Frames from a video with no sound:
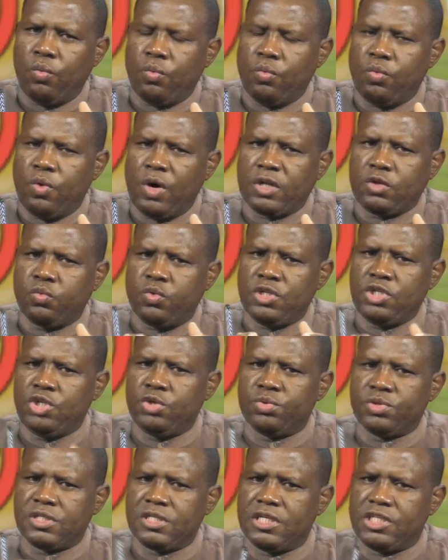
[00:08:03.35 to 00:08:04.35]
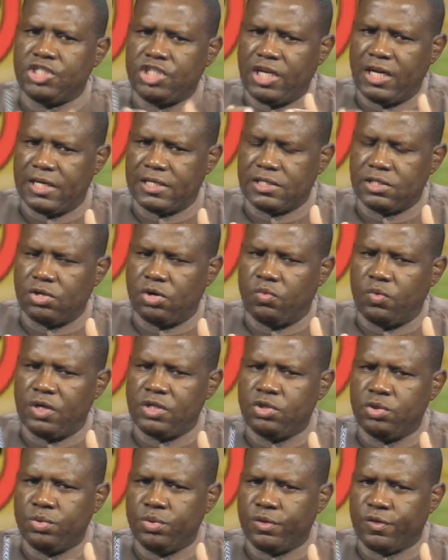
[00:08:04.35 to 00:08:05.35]
What would you suggest, or
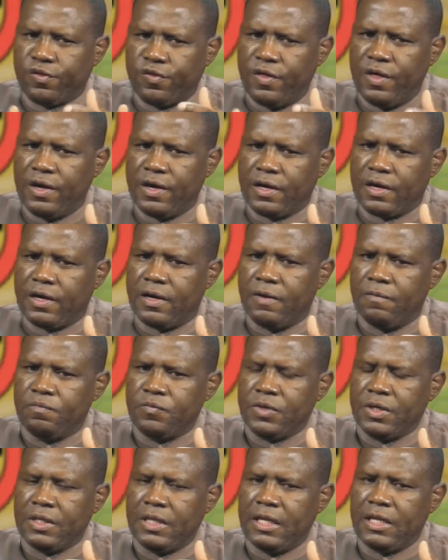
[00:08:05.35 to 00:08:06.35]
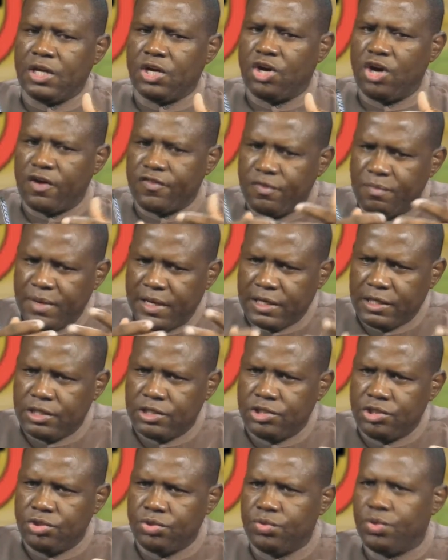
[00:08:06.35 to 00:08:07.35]
what do you think that the government
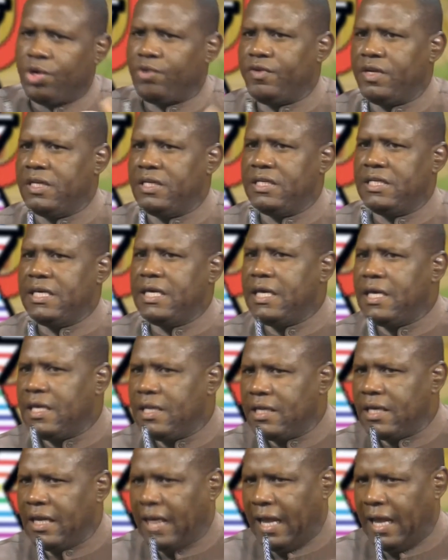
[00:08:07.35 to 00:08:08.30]
can do, or indeed an